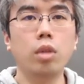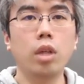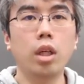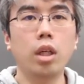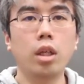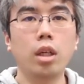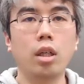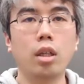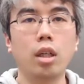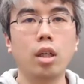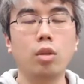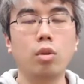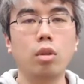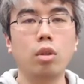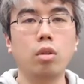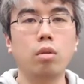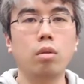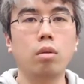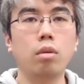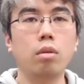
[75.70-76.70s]
Since there
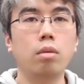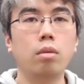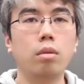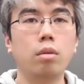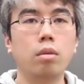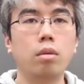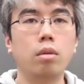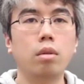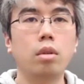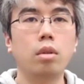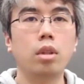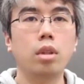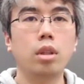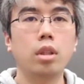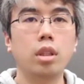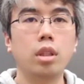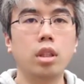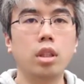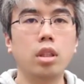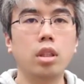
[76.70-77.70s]
are 4 billion
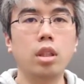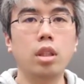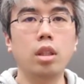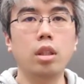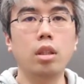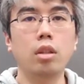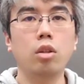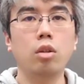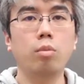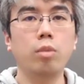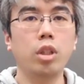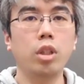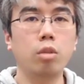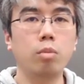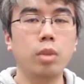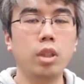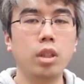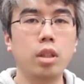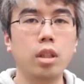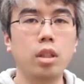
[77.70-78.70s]
messages per day,
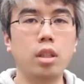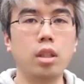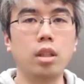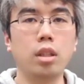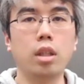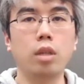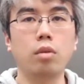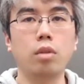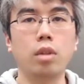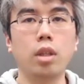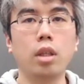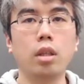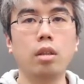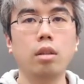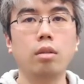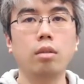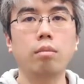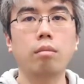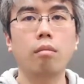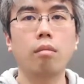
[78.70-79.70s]

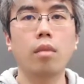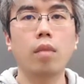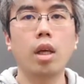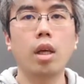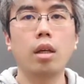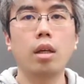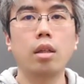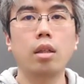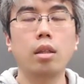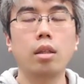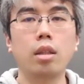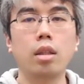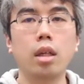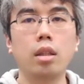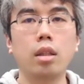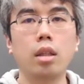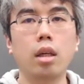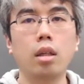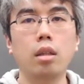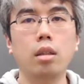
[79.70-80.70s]
so
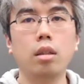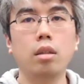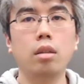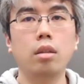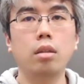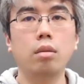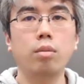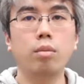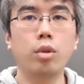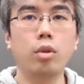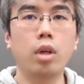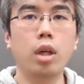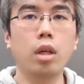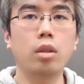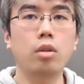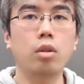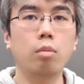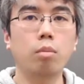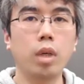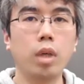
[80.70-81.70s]
about
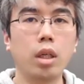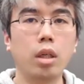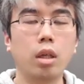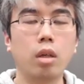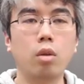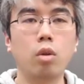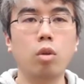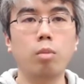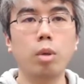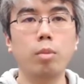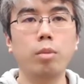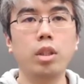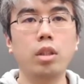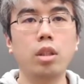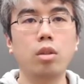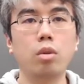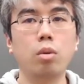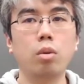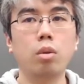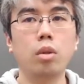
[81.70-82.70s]
40,000
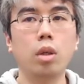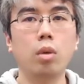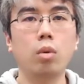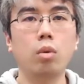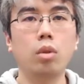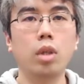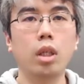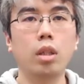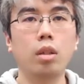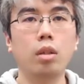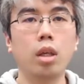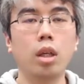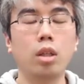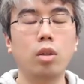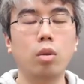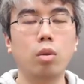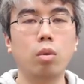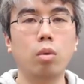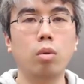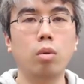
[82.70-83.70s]
to 50,000
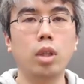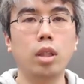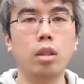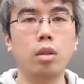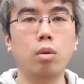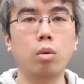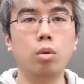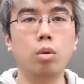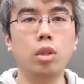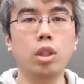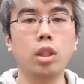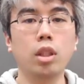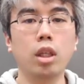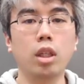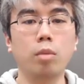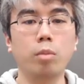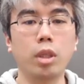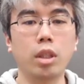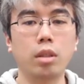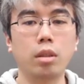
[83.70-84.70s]
messages per
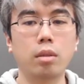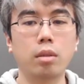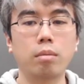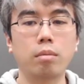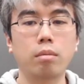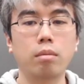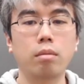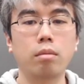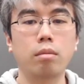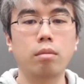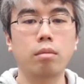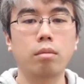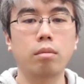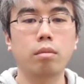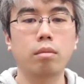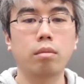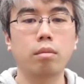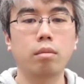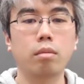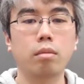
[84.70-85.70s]
second are
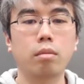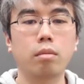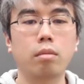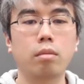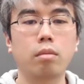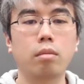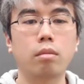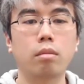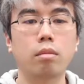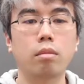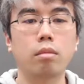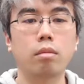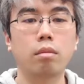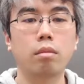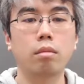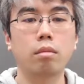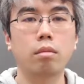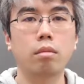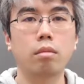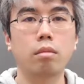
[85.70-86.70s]
exchanged in this flow.